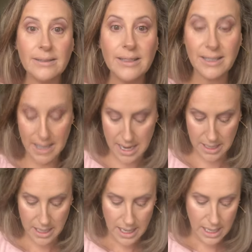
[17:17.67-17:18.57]
Look at that.
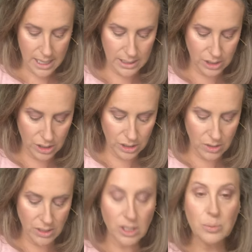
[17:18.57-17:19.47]
It's just
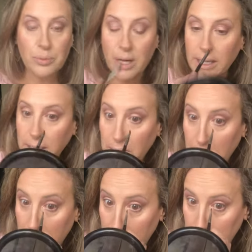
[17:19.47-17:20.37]
going to brighten it
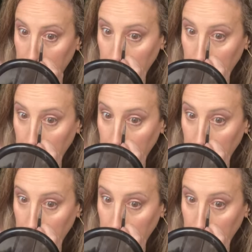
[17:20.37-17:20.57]
up.